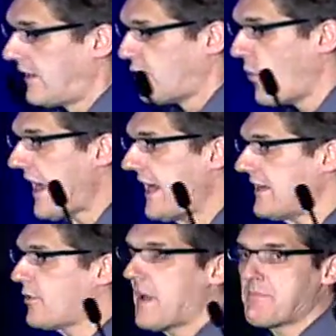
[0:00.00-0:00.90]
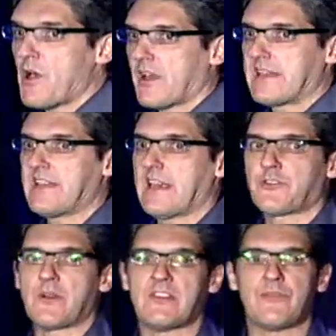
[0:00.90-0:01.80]
The way the web
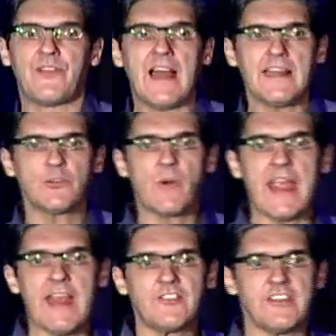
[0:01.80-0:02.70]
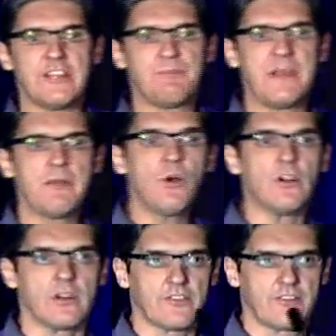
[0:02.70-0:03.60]
architecture is defined, the way HTTP
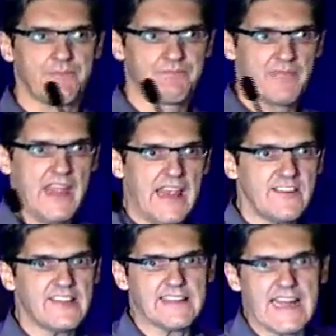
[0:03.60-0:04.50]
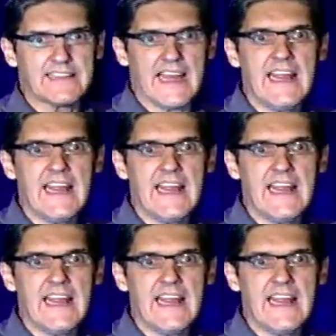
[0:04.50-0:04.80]
works, is that at